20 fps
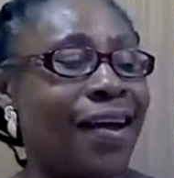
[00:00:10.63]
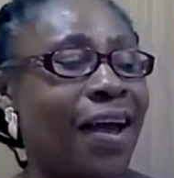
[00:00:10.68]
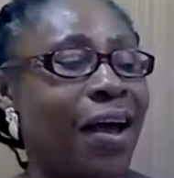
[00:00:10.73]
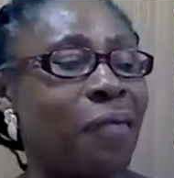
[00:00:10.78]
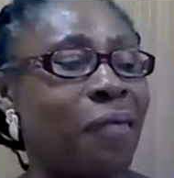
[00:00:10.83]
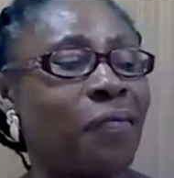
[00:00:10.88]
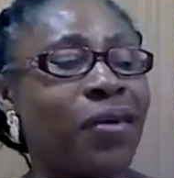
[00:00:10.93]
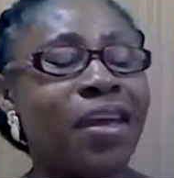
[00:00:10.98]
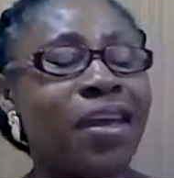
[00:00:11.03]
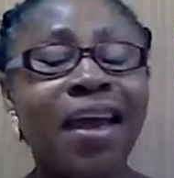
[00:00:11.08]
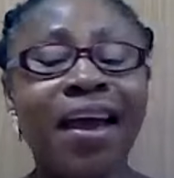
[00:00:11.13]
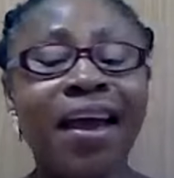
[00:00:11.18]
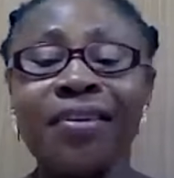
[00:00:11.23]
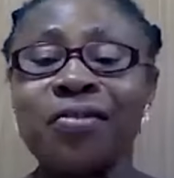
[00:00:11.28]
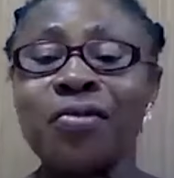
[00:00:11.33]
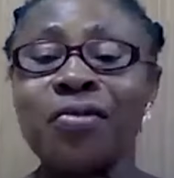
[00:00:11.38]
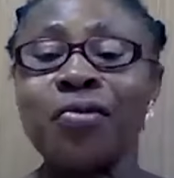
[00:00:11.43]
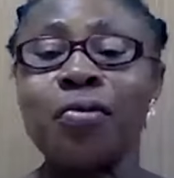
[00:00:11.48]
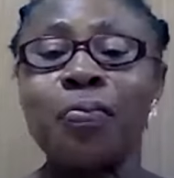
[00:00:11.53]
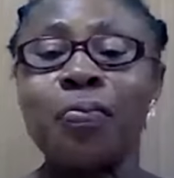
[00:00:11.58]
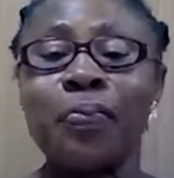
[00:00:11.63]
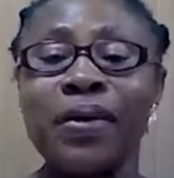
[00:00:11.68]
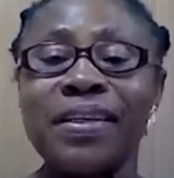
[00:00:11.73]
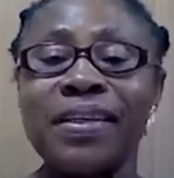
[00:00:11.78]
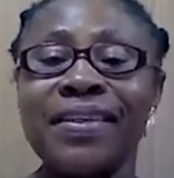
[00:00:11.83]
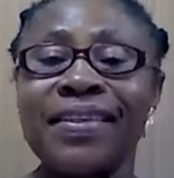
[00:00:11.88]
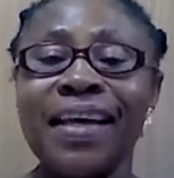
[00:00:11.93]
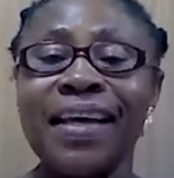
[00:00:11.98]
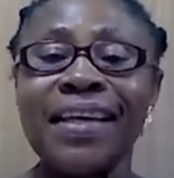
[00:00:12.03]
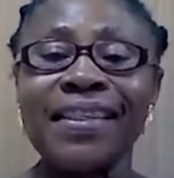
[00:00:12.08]
I'm here to
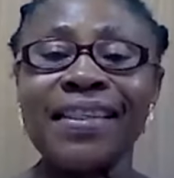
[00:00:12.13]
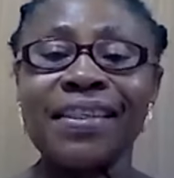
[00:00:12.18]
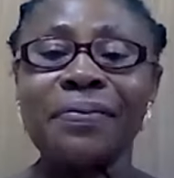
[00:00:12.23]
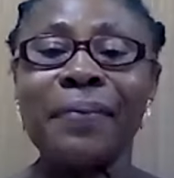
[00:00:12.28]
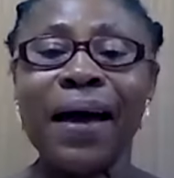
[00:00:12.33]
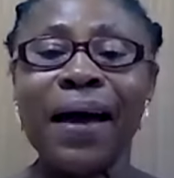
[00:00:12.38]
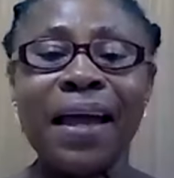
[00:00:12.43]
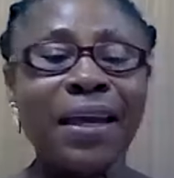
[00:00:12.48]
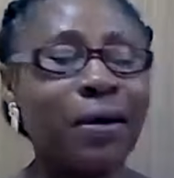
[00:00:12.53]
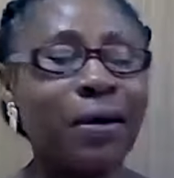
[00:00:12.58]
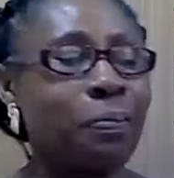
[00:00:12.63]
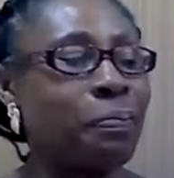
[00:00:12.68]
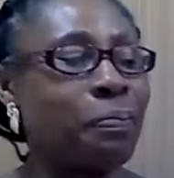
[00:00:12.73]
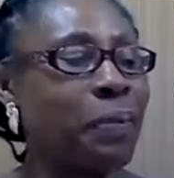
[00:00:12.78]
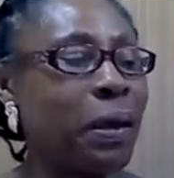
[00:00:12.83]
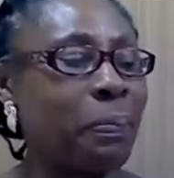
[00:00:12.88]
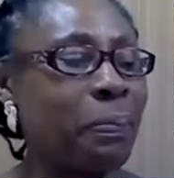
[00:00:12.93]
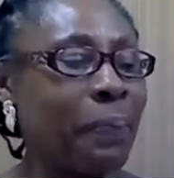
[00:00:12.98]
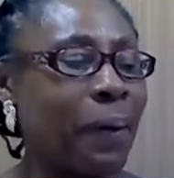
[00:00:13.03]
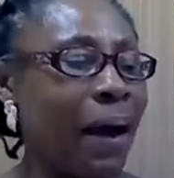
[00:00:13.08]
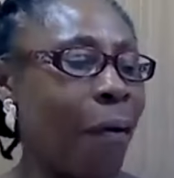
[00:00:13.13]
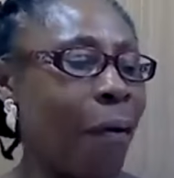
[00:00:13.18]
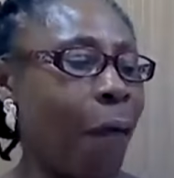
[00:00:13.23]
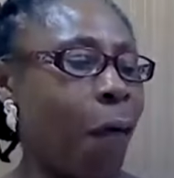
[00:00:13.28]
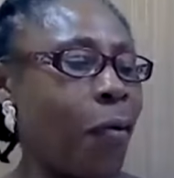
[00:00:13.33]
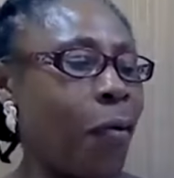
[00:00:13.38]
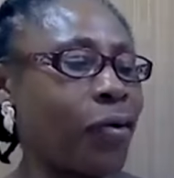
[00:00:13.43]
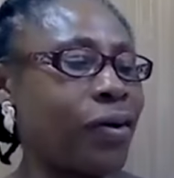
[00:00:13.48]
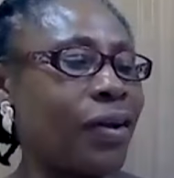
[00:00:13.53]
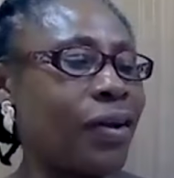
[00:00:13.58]
present my paper
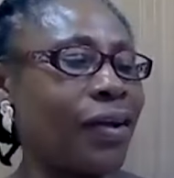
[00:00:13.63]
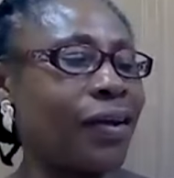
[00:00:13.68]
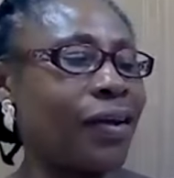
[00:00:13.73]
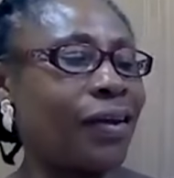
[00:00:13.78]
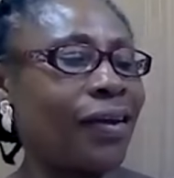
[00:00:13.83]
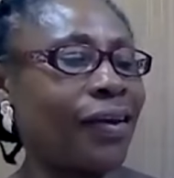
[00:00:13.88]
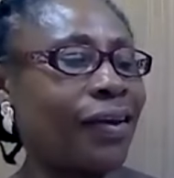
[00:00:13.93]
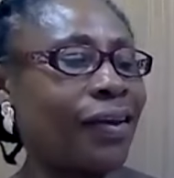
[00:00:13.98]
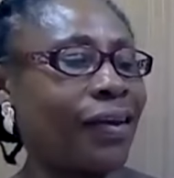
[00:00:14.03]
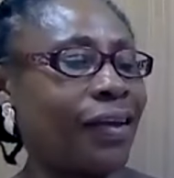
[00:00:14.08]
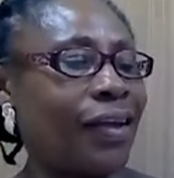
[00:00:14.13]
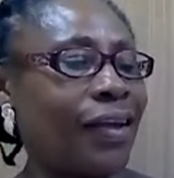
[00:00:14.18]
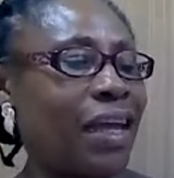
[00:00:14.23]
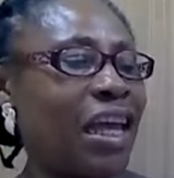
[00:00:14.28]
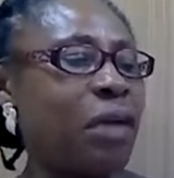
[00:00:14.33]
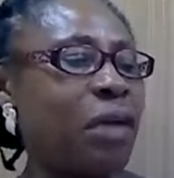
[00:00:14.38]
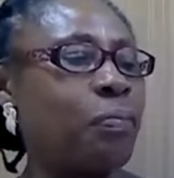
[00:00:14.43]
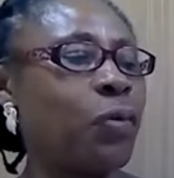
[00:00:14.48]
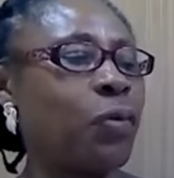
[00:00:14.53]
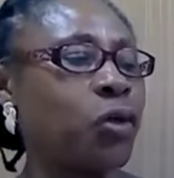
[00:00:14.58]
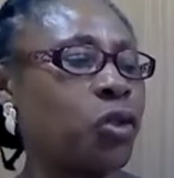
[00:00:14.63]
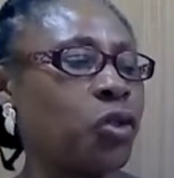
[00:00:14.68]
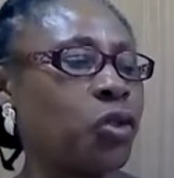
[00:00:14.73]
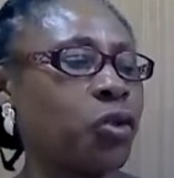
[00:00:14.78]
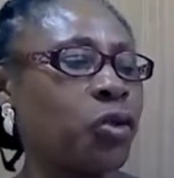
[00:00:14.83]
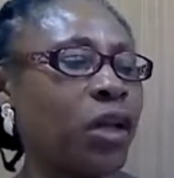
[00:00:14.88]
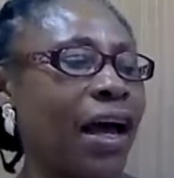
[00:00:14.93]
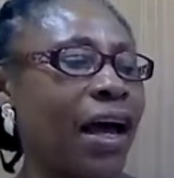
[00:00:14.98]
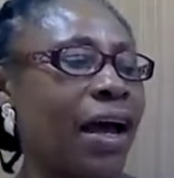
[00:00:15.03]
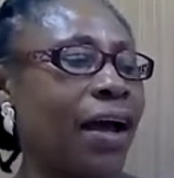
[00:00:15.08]
on
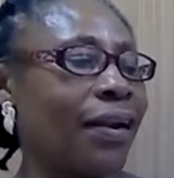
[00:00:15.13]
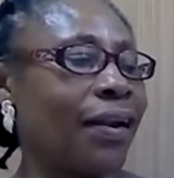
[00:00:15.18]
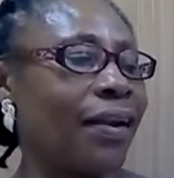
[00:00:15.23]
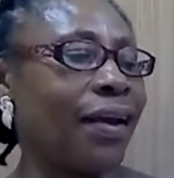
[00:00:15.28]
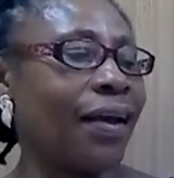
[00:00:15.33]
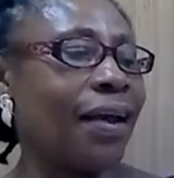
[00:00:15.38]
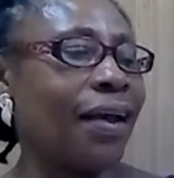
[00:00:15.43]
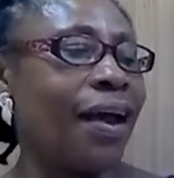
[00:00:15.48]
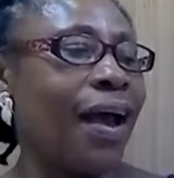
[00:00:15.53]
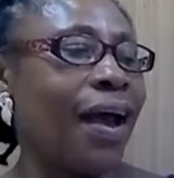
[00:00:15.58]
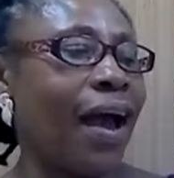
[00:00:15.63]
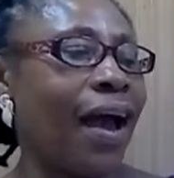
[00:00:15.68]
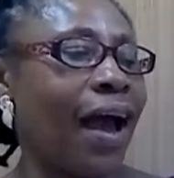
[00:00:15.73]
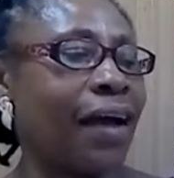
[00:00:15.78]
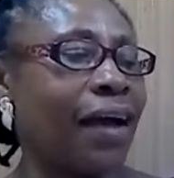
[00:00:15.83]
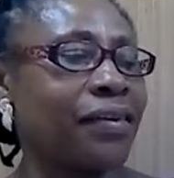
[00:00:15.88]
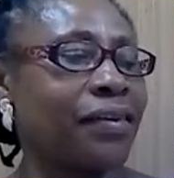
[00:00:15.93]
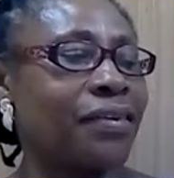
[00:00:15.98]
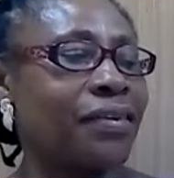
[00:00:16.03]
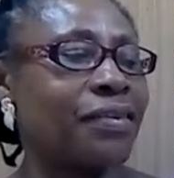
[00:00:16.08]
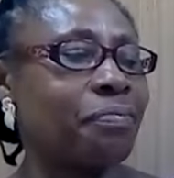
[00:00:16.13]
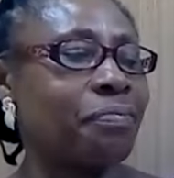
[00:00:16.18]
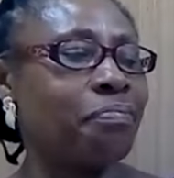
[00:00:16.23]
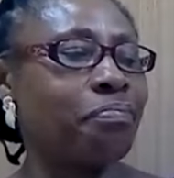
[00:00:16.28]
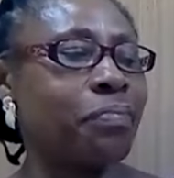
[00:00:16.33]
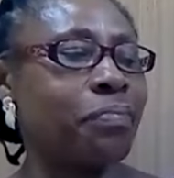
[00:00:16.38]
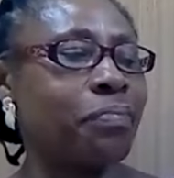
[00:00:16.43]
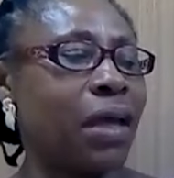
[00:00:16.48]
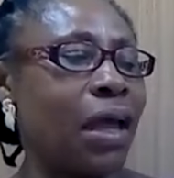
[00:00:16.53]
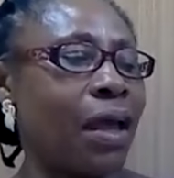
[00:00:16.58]
emotional and
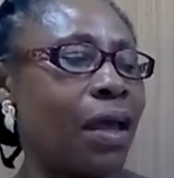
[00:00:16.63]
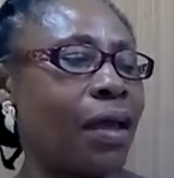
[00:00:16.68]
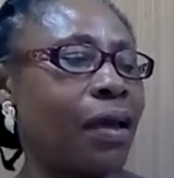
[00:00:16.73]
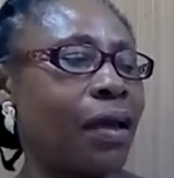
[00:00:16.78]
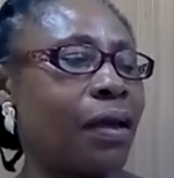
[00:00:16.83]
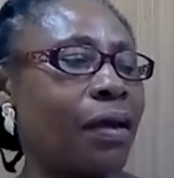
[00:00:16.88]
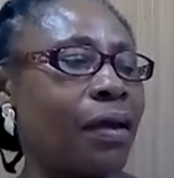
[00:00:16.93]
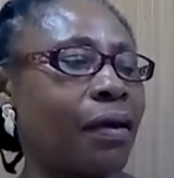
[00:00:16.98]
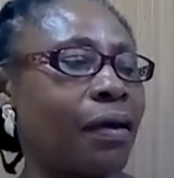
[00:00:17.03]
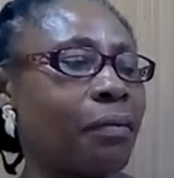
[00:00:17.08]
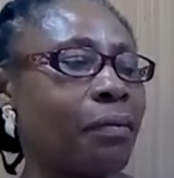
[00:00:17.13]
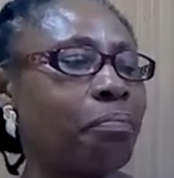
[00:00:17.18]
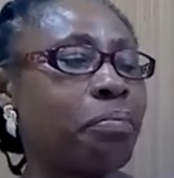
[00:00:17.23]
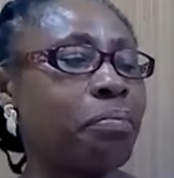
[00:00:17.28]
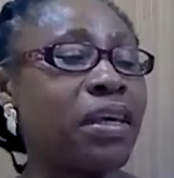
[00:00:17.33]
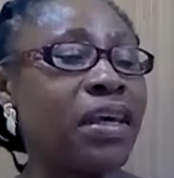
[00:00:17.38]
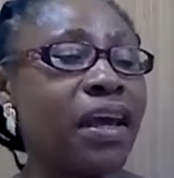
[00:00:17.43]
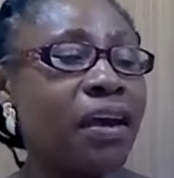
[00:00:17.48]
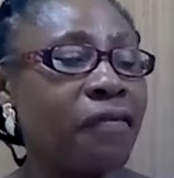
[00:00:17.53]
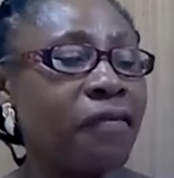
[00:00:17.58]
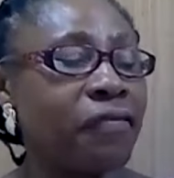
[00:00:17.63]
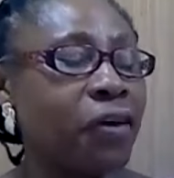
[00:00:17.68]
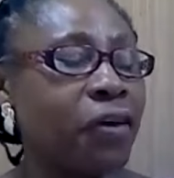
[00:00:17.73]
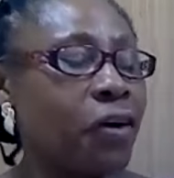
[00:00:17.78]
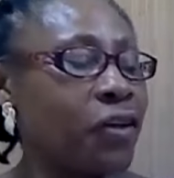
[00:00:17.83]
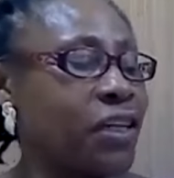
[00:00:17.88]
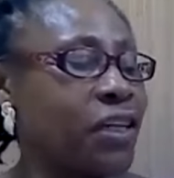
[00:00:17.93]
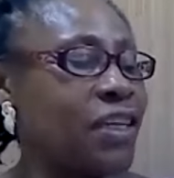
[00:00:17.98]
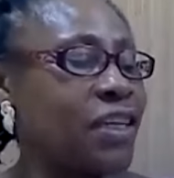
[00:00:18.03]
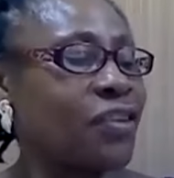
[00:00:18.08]

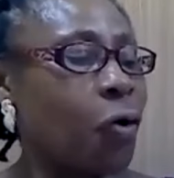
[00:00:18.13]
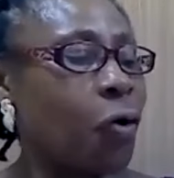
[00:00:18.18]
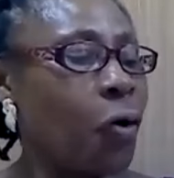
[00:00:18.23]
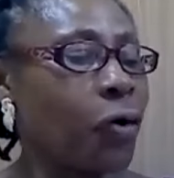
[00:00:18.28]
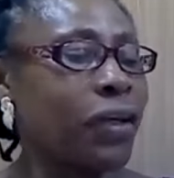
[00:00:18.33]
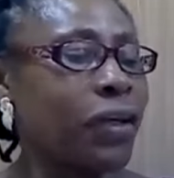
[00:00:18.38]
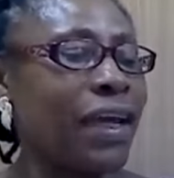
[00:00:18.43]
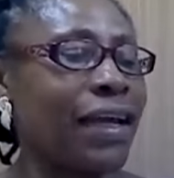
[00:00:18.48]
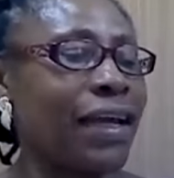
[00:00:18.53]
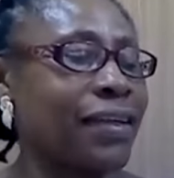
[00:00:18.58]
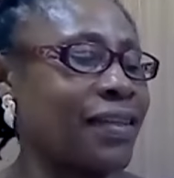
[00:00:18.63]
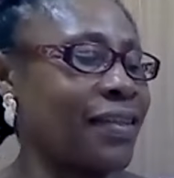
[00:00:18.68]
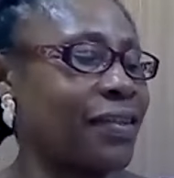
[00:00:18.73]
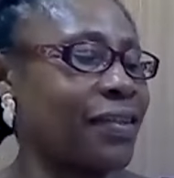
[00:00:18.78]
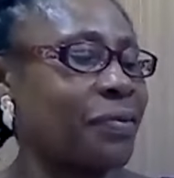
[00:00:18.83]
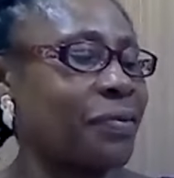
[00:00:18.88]
behavior disorders.